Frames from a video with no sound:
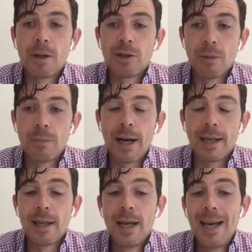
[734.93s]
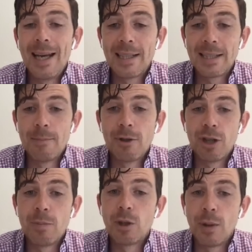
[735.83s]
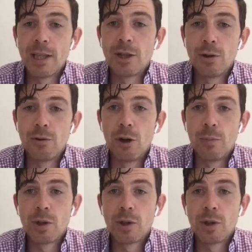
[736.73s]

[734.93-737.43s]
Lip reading: jump height asymmetry between the two groups.